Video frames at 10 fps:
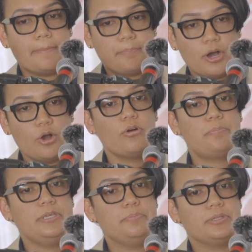empower
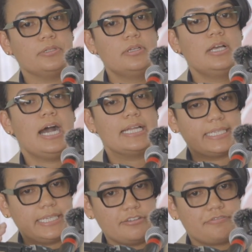people
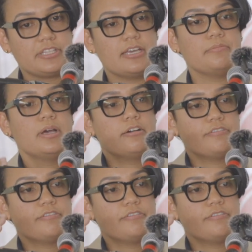and give them